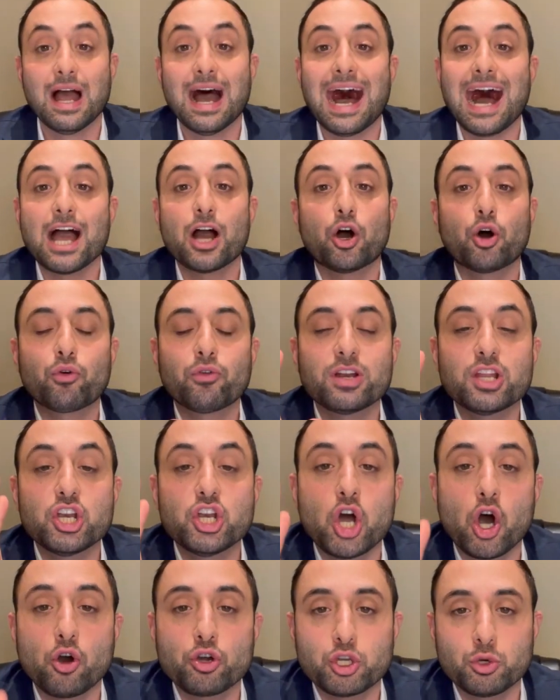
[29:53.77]
I already
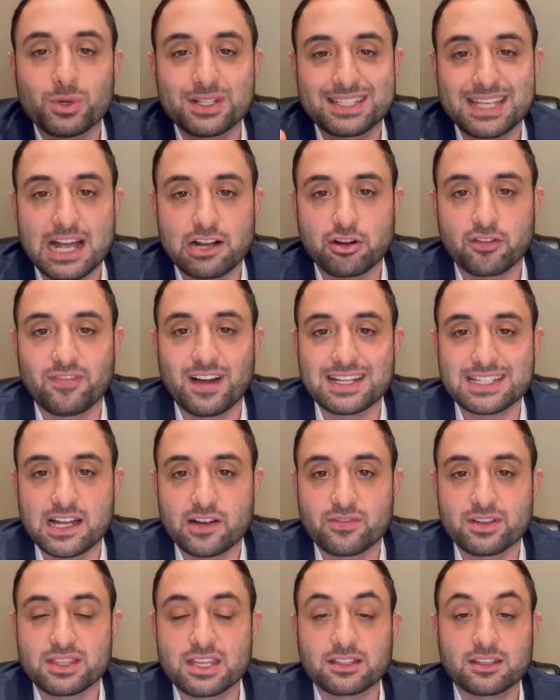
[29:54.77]
know you would sacrifice
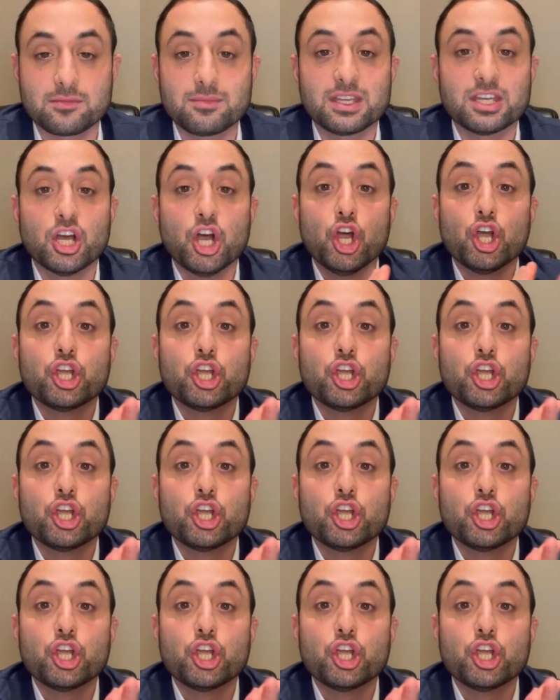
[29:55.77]
everything to me.